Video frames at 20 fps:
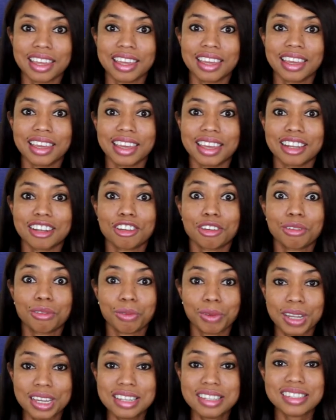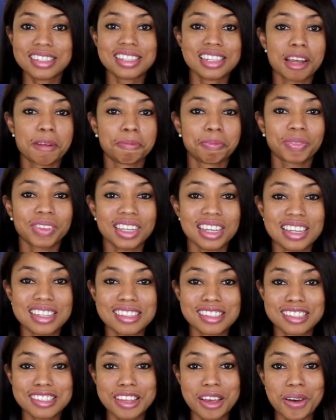and grease.
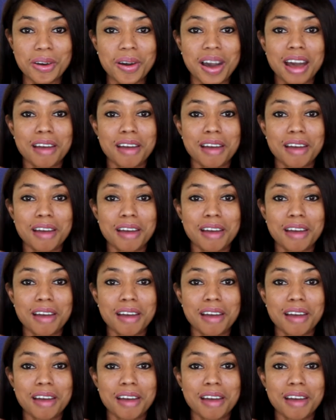And so